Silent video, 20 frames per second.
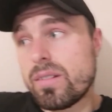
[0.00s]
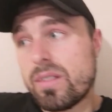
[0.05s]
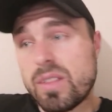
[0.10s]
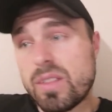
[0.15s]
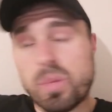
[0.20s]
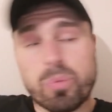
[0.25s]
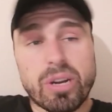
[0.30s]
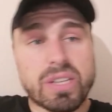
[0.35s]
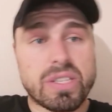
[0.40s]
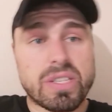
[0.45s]

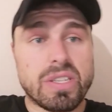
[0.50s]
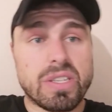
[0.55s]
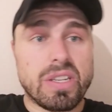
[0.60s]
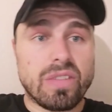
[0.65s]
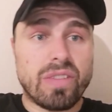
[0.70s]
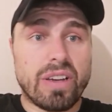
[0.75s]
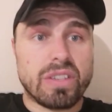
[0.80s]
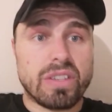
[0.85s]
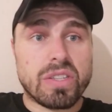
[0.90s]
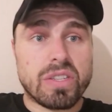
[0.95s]
Preston
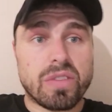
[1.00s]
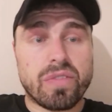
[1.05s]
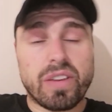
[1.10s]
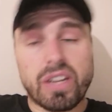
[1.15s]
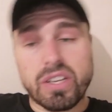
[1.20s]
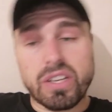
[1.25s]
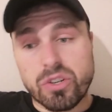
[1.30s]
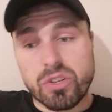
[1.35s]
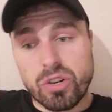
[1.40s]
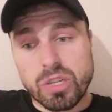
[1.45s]
defence. So
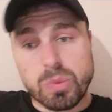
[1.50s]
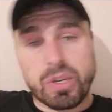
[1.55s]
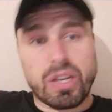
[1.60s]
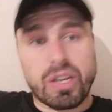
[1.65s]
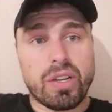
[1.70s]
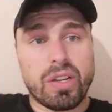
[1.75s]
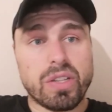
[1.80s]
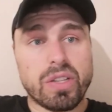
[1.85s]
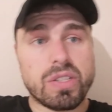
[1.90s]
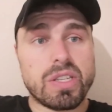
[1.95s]
fingers crossed we
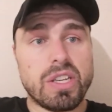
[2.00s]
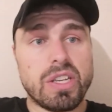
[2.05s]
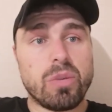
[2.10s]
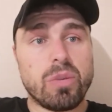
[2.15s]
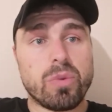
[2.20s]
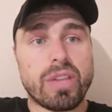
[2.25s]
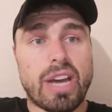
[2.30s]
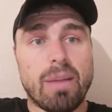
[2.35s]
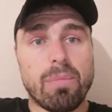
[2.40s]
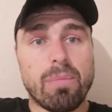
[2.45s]
can continue
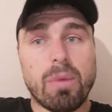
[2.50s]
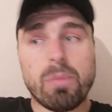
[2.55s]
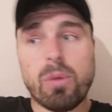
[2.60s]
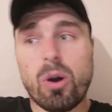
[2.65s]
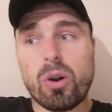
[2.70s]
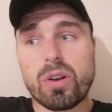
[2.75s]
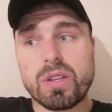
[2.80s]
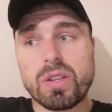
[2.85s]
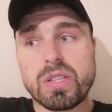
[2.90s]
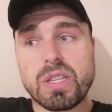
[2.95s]
with that and be
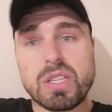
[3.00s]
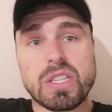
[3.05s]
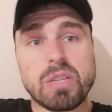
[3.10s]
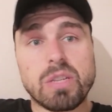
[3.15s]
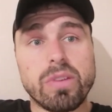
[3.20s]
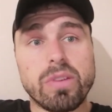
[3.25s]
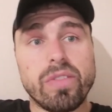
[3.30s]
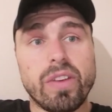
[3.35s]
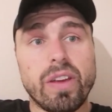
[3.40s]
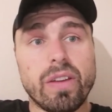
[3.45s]
more
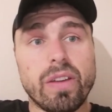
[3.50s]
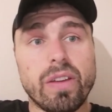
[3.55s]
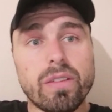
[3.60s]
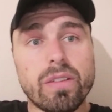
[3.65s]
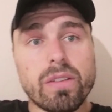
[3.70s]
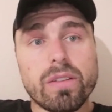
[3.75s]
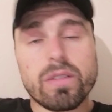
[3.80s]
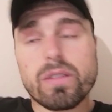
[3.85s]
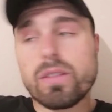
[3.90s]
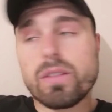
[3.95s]
consistent with it.
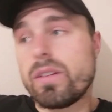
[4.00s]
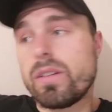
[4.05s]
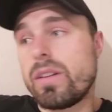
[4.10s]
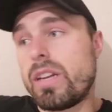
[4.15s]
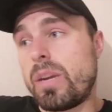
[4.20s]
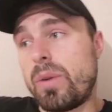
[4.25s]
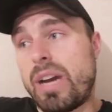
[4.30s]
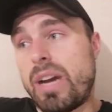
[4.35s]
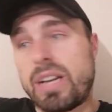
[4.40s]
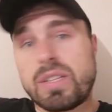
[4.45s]

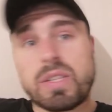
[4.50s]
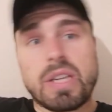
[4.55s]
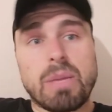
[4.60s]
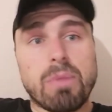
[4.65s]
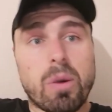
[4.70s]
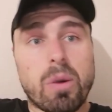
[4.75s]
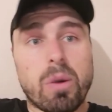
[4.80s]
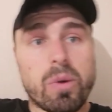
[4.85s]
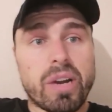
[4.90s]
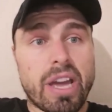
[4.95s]
It was nice to see
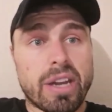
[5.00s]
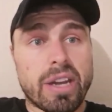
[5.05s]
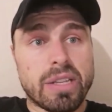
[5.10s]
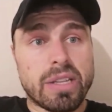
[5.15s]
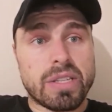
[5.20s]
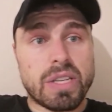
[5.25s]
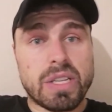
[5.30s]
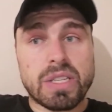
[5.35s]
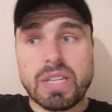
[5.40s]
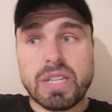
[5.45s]
Mowat get an
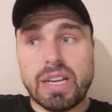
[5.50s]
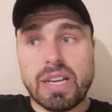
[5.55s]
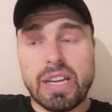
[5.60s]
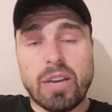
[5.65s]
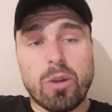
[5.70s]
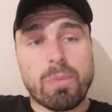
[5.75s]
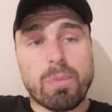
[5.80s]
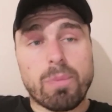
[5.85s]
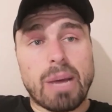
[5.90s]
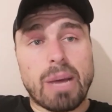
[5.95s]
assist. He
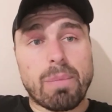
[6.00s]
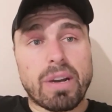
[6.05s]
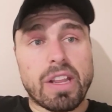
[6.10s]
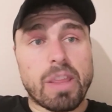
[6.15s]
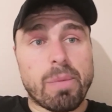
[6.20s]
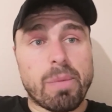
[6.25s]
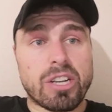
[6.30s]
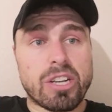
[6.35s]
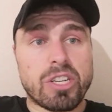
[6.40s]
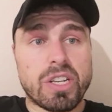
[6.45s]
was my man of the
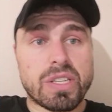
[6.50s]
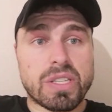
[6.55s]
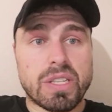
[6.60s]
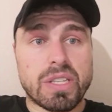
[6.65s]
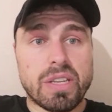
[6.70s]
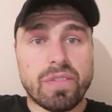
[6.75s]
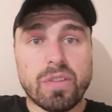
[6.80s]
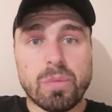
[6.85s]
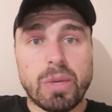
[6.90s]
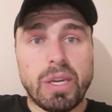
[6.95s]
match
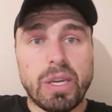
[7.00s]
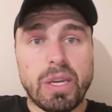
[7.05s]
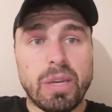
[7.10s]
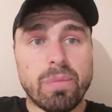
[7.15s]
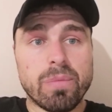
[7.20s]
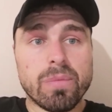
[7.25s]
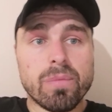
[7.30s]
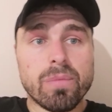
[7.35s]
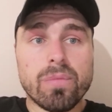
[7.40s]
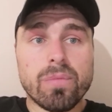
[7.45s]
yesterday for me.
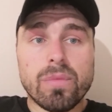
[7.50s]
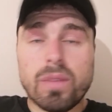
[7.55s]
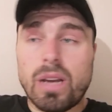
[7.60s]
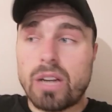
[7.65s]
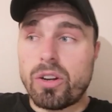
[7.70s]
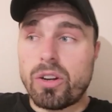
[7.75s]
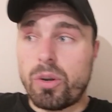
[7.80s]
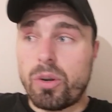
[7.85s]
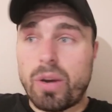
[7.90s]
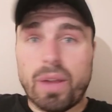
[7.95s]

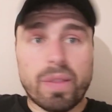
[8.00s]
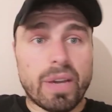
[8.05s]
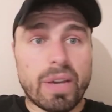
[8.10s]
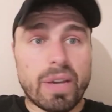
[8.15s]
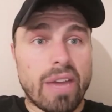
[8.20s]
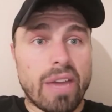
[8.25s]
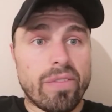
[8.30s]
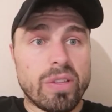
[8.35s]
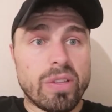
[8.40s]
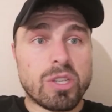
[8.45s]
I don't know how they
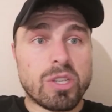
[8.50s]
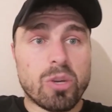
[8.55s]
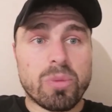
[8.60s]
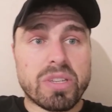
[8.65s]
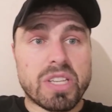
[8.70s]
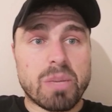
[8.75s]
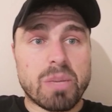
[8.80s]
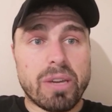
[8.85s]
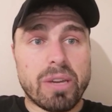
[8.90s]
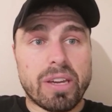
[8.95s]
gave it to Toby
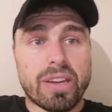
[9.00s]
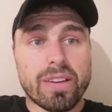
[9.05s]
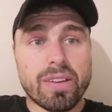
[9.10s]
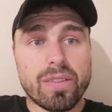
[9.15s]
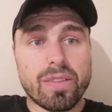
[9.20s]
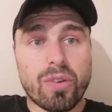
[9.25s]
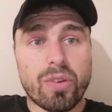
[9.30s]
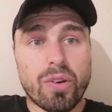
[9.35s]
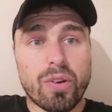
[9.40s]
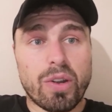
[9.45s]
Sibic. I
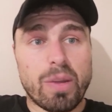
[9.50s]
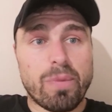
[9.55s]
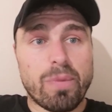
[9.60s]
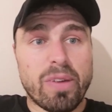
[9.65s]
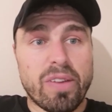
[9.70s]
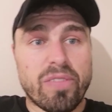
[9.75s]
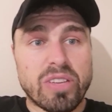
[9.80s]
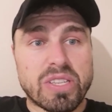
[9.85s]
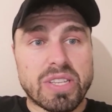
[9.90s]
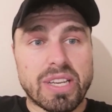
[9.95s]
thought it'd be a bit
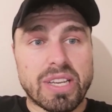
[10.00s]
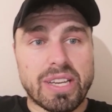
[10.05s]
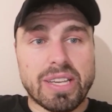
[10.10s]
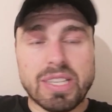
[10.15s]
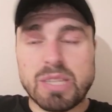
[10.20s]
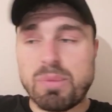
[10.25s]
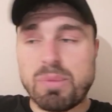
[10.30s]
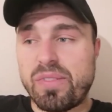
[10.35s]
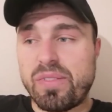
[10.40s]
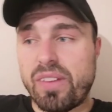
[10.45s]
of a stinker,
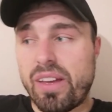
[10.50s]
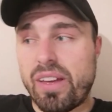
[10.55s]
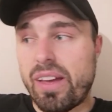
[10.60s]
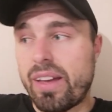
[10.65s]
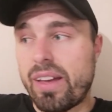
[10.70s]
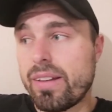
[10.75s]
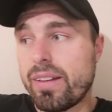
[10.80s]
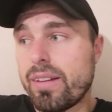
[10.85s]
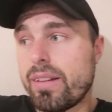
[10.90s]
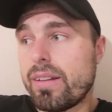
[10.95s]
to be
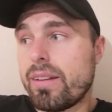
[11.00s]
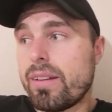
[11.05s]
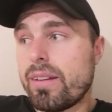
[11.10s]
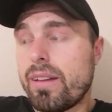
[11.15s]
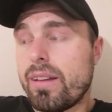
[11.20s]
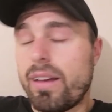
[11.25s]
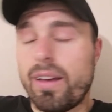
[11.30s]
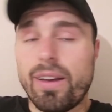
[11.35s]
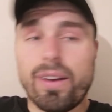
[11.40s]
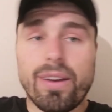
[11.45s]
fair.
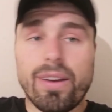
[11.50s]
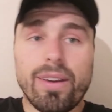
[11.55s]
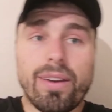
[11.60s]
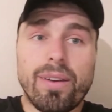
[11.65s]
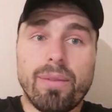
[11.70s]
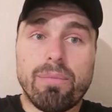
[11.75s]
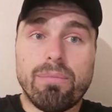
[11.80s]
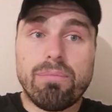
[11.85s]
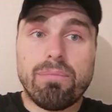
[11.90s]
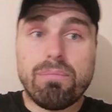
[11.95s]

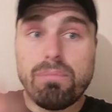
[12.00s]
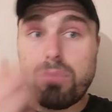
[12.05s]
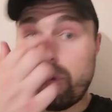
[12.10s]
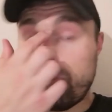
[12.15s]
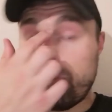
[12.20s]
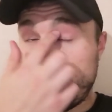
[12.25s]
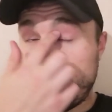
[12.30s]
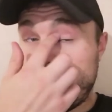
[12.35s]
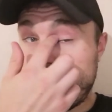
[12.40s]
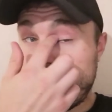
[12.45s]
But
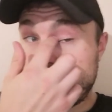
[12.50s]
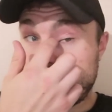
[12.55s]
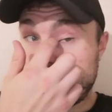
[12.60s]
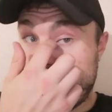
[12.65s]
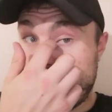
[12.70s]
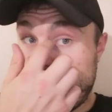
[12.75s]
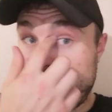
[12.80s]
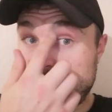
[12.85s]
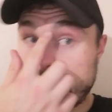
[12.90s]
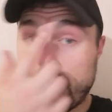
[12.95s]
it is what
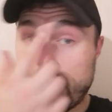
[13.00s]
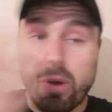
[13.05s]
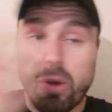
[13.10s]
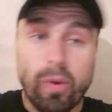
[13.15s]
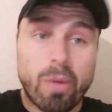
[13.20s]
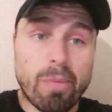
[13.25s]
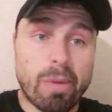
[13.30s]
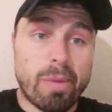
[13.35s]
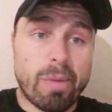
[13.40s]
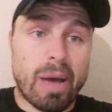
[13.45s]
it is. But
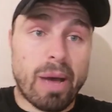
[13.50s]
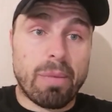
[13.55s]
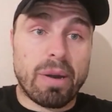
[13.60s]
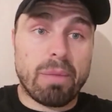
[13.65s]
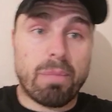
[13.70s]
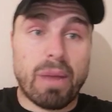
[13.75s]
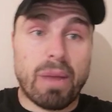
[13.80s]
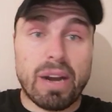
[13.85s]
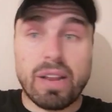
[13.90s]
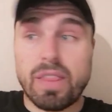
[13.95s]
Mowat, my
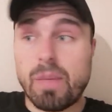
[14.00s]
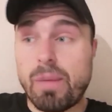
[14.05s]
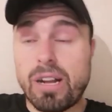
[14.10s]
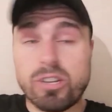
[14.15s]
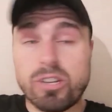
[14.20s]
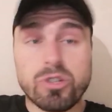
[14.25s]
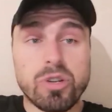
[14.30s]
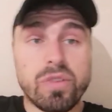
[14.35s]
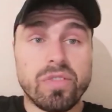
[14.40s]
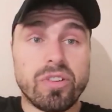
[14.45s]
man of the
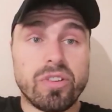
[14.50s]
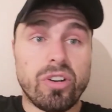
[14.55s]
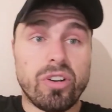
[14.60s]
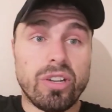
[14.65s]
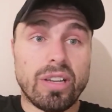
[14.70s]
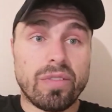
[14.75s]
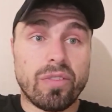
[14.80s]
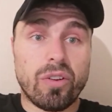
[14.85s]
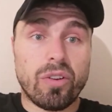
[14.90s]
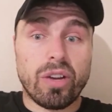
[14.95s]
match overall.
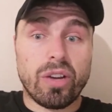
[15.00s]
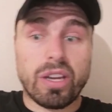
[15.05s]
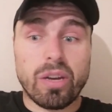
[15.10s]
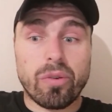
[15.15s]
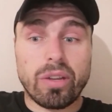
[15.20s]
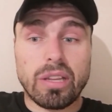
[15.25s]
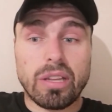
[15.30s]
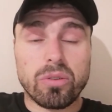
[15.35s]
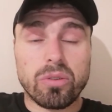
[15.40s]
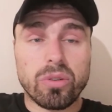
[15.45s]
I thought he had a
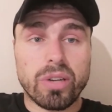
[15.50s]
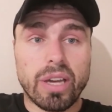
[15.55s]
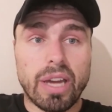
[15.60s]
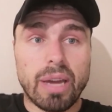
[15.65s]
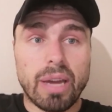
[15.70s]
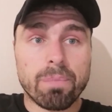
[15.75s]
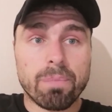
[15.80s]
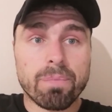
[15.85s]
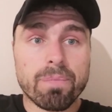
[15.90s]
really good game.